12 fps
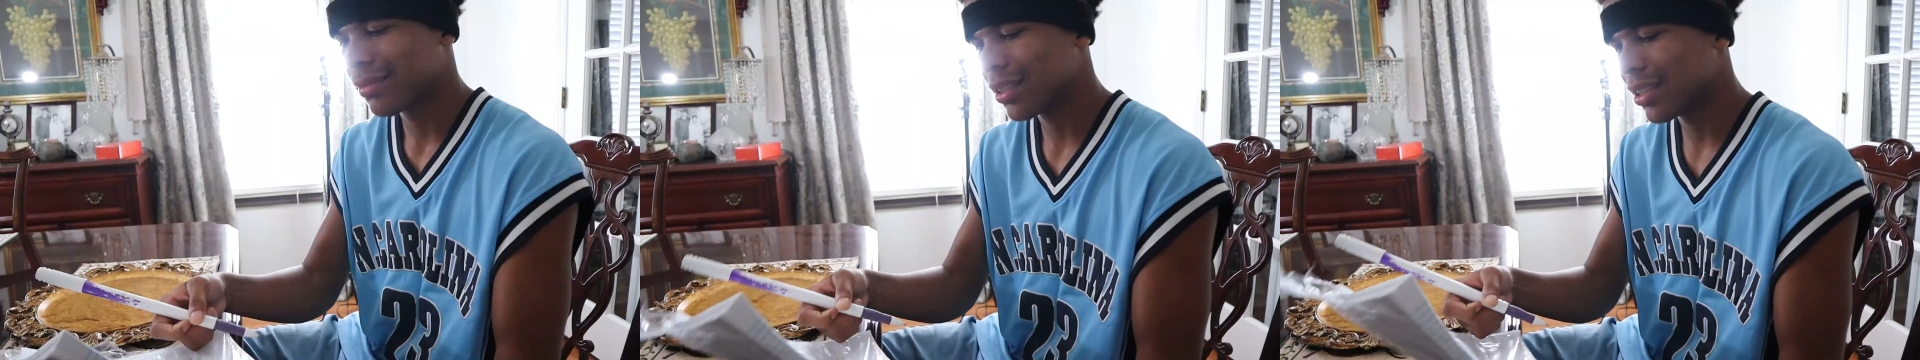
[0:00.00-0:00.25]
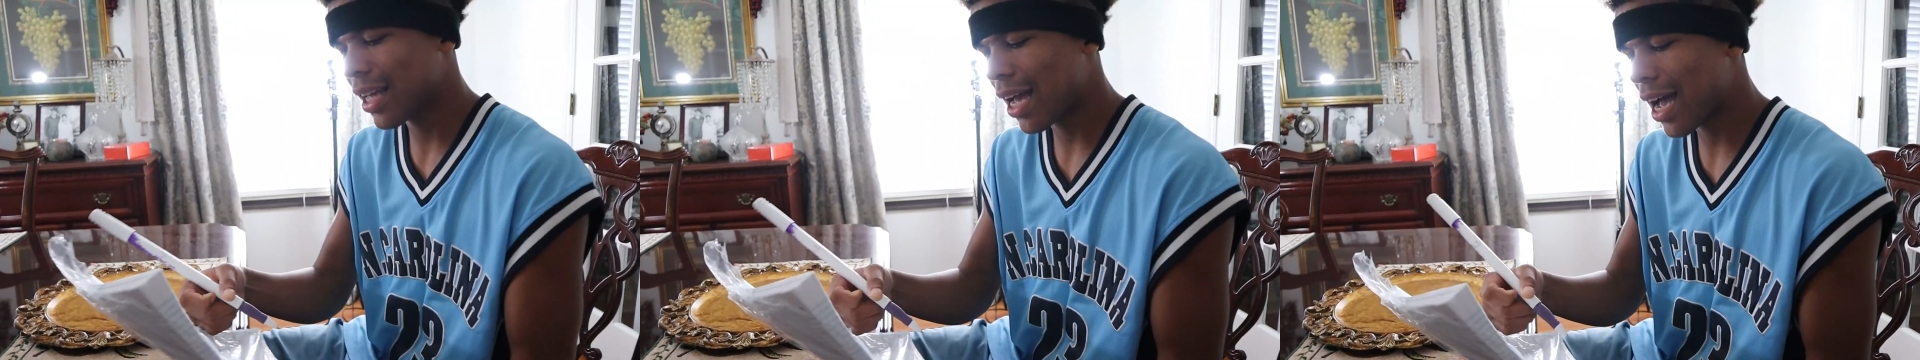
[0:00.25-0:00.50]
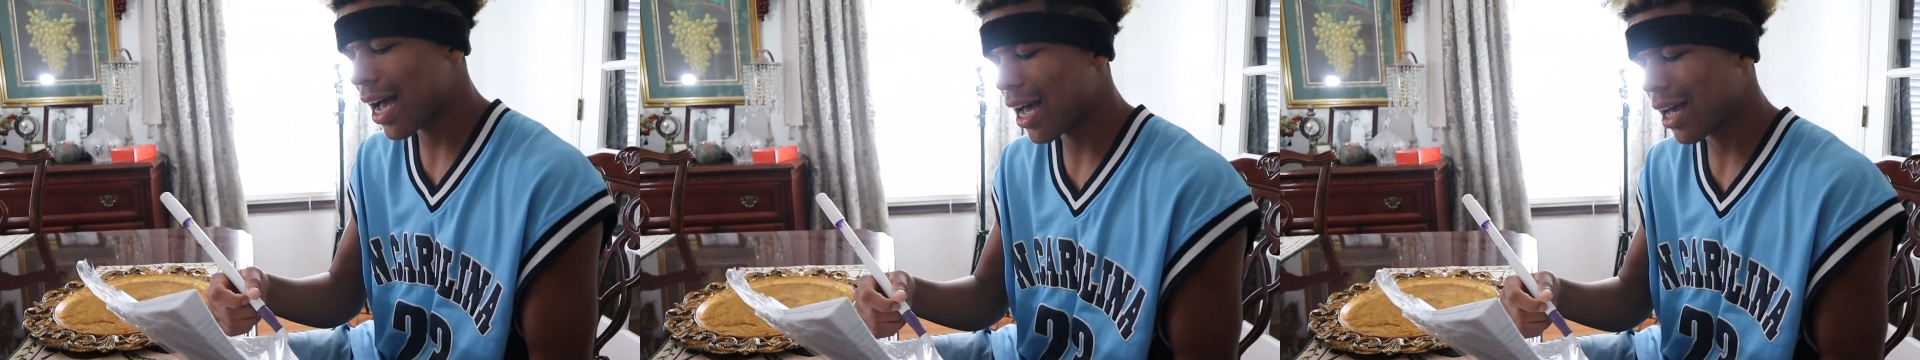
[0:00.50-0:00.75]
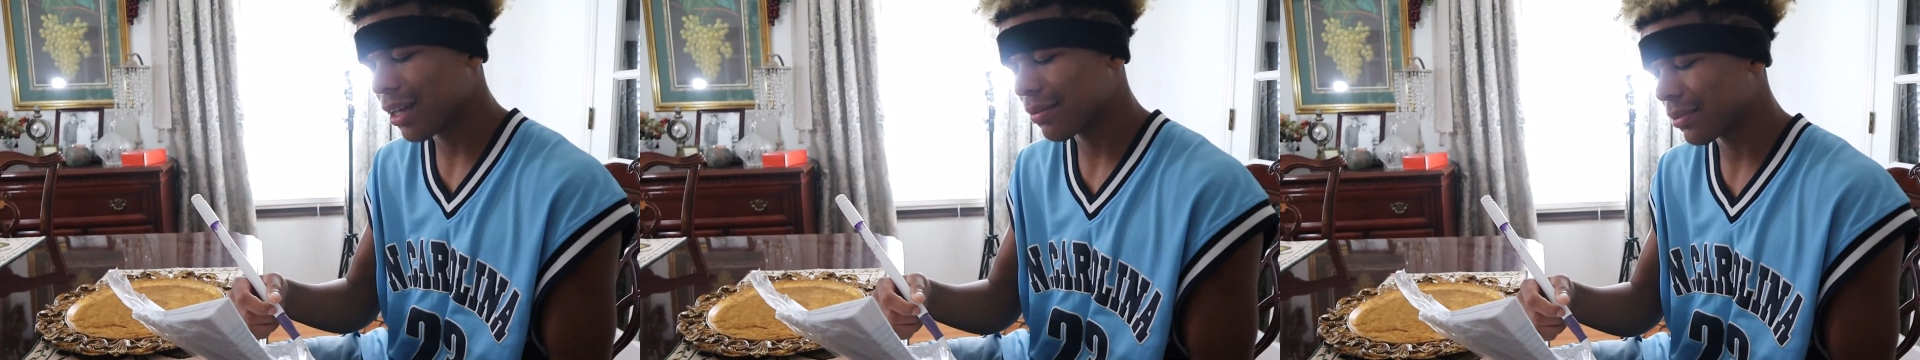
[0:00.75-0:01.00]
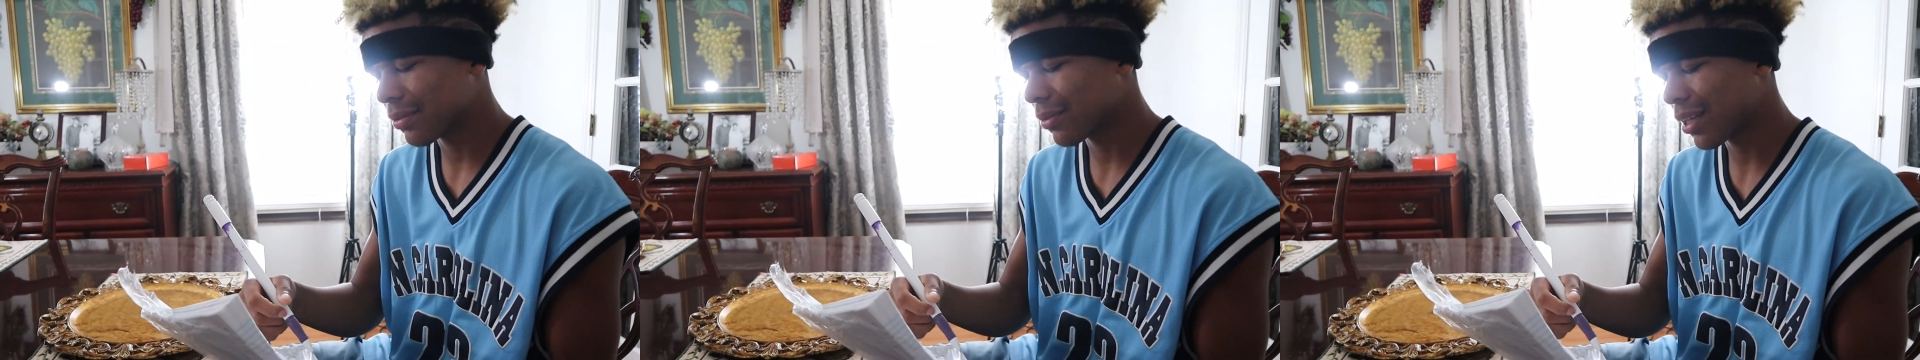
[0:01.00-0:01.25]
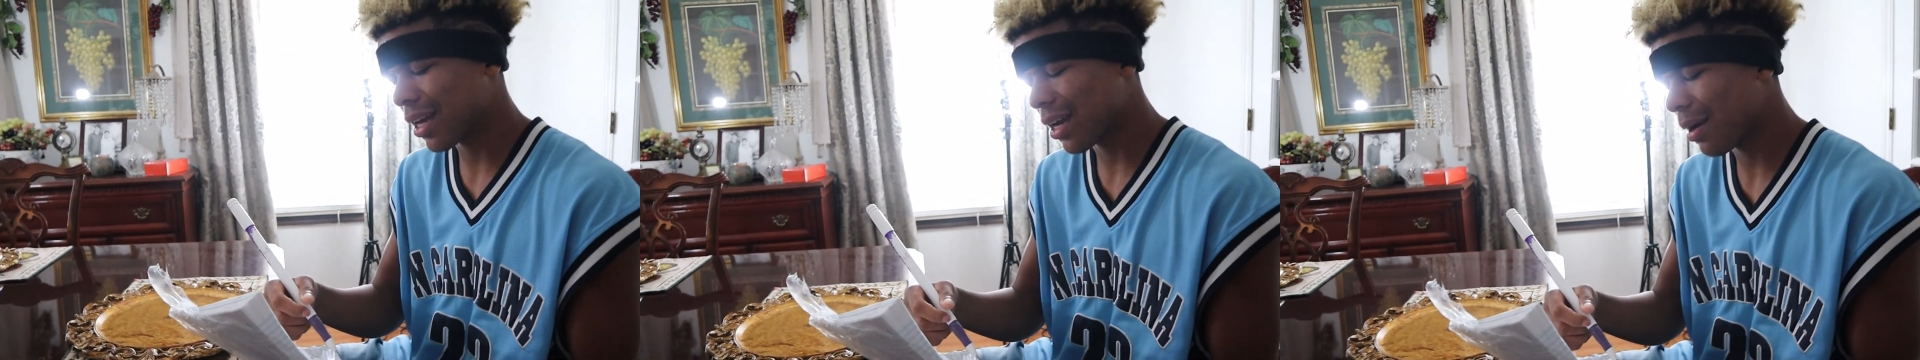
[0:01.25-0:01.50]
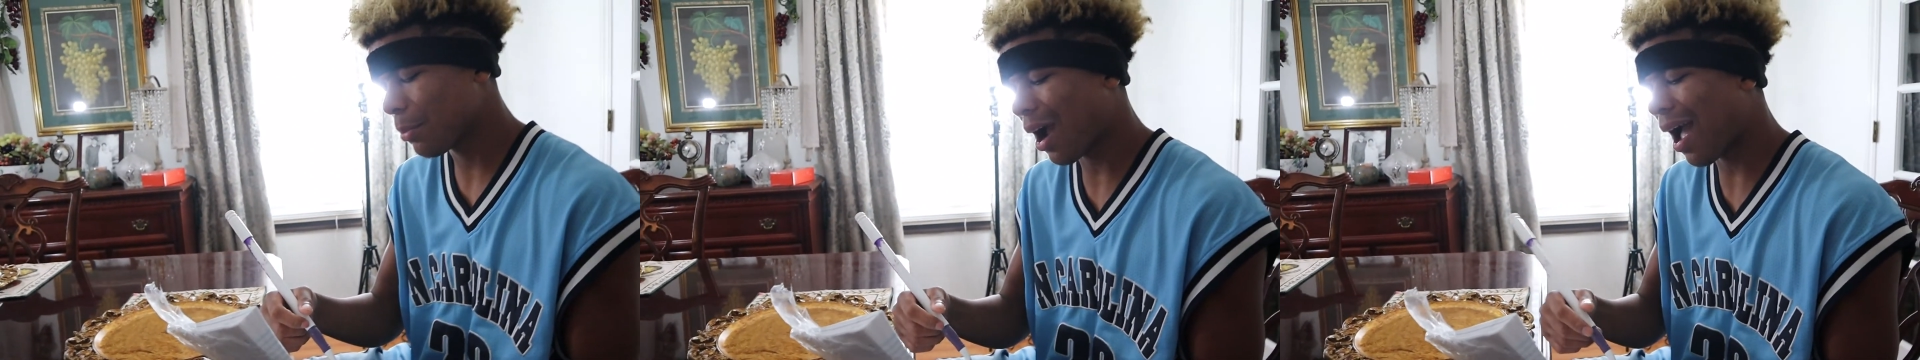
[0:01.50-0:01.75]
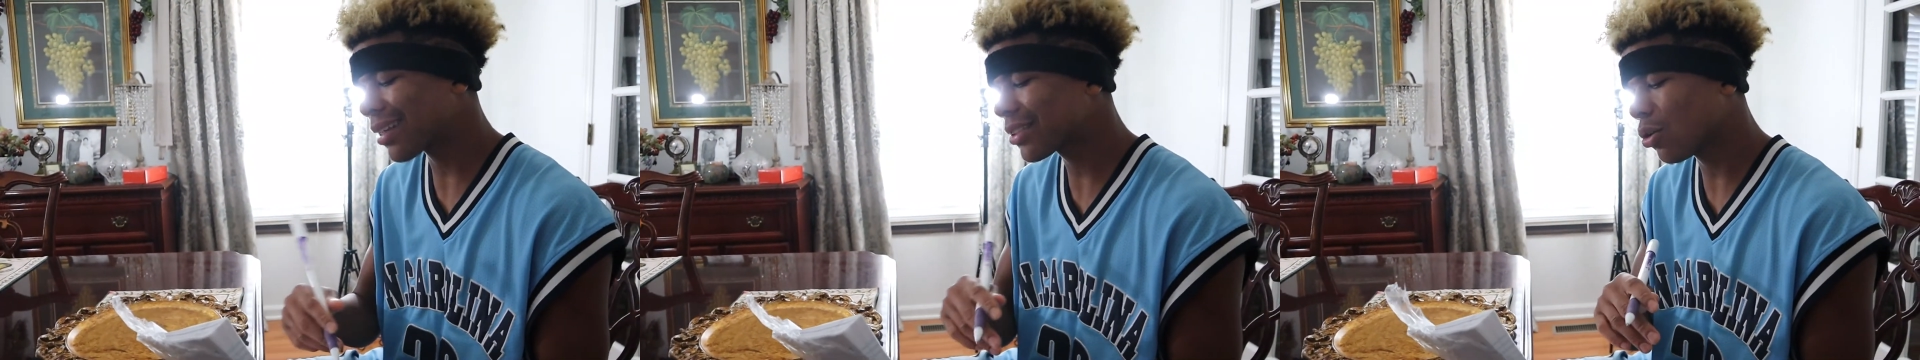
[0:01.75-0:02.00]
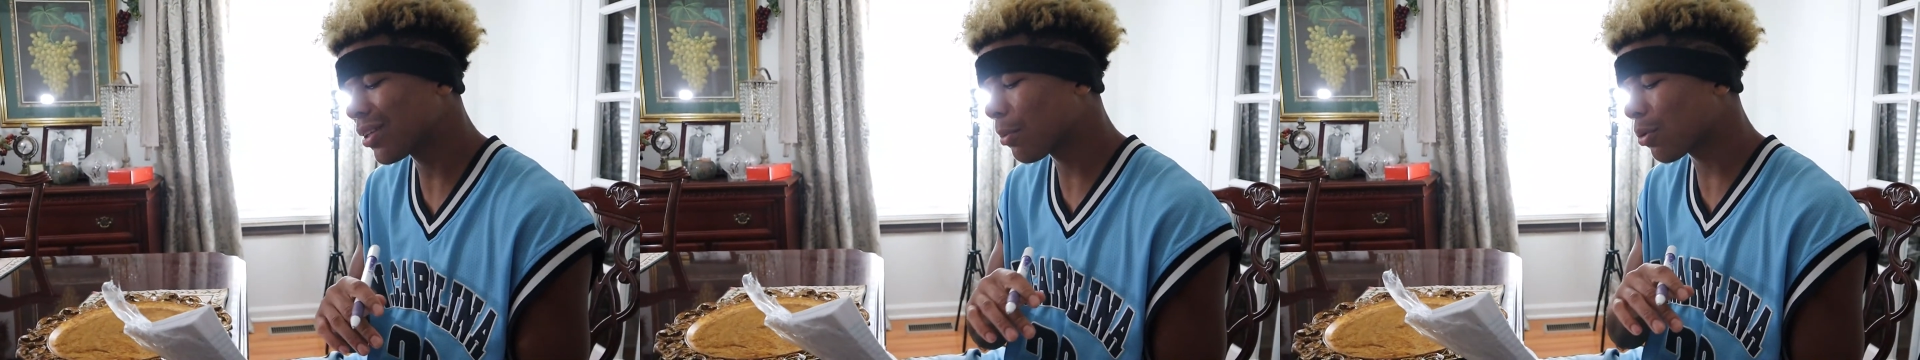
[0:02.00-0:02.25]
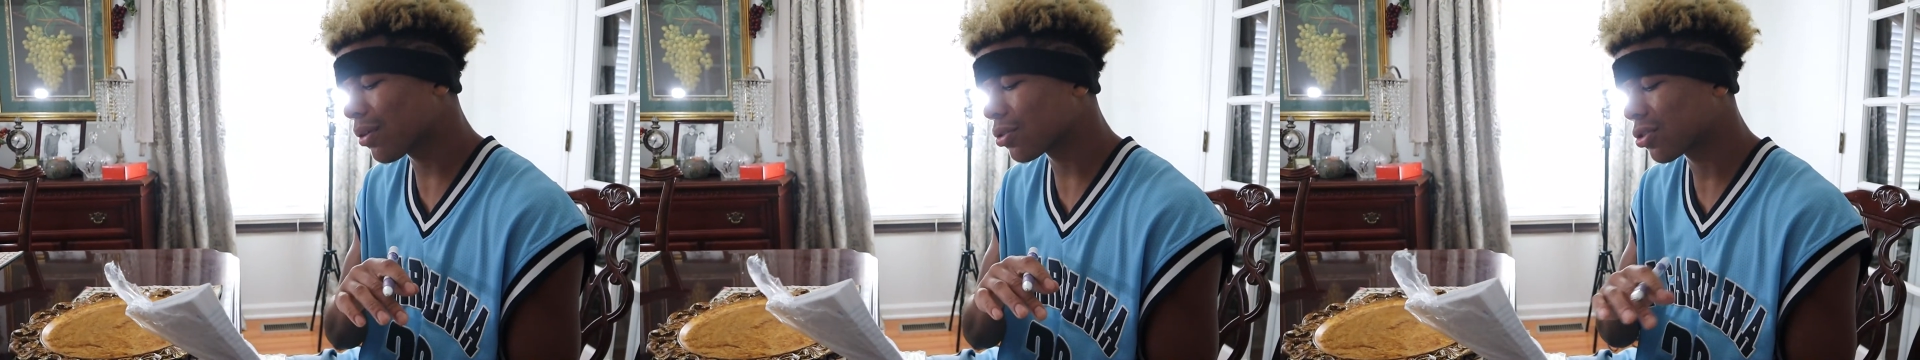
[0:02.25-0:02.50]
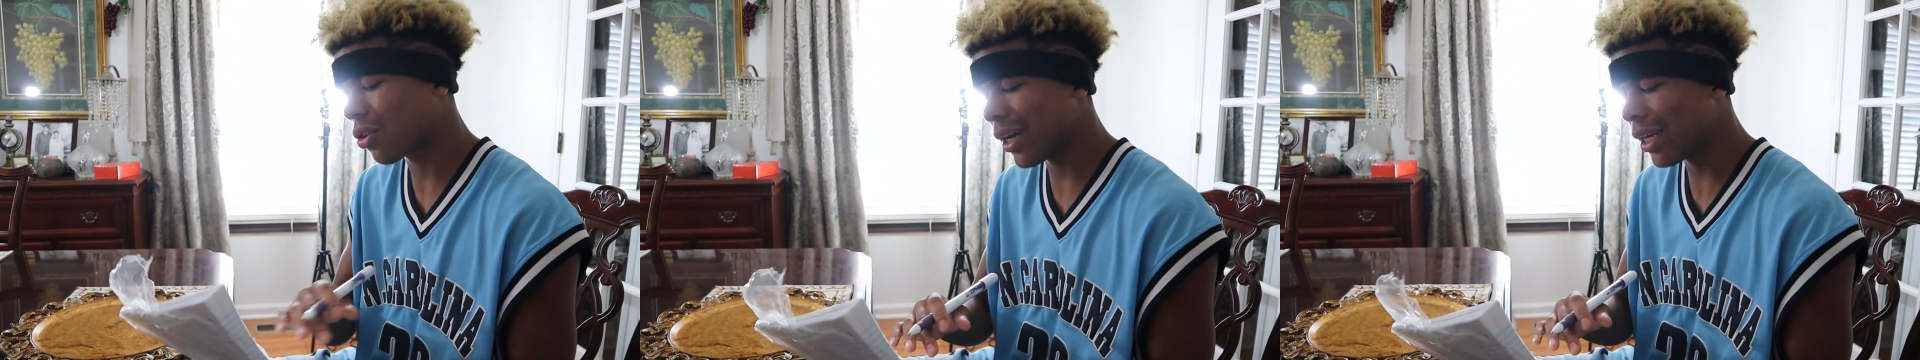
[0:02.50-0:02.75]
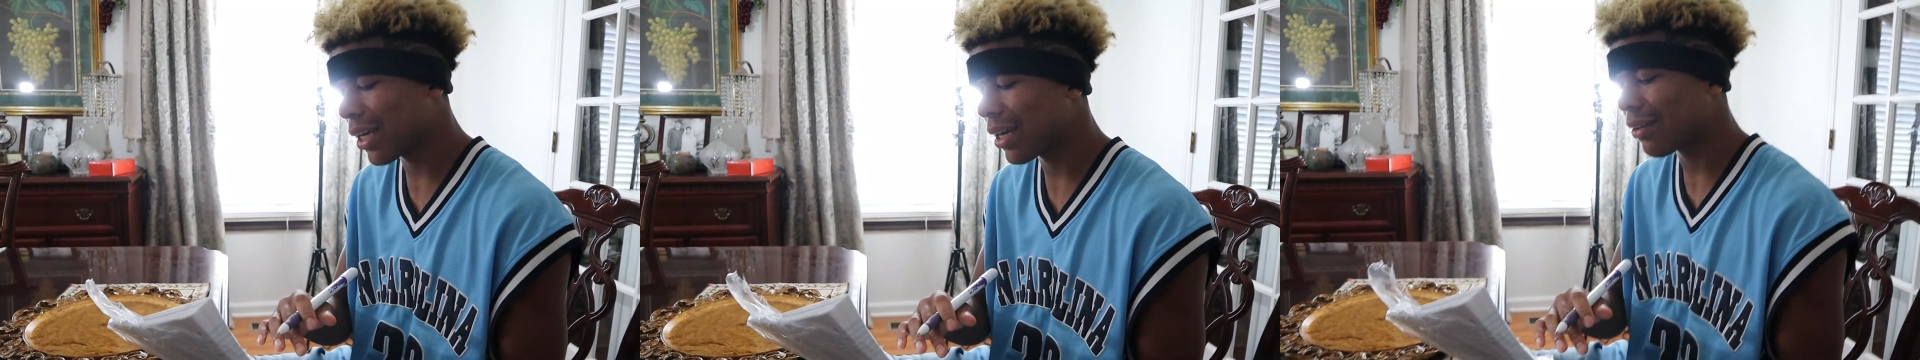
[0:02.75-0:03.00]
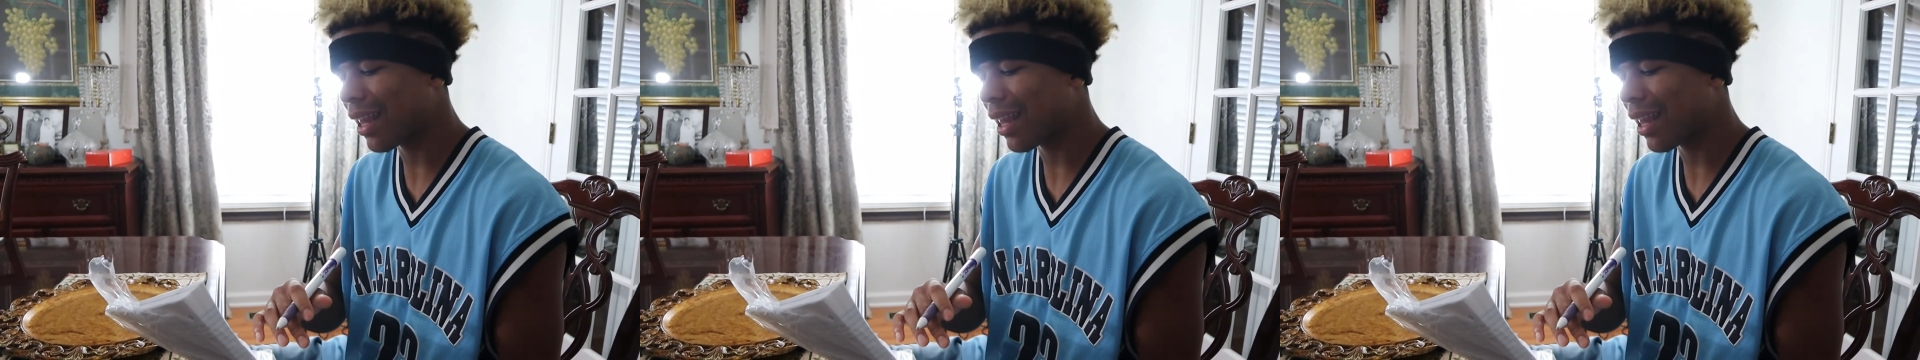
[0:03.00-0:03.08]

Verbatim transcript: Nah, nah, I'm a, I told you I'm a real street nigga.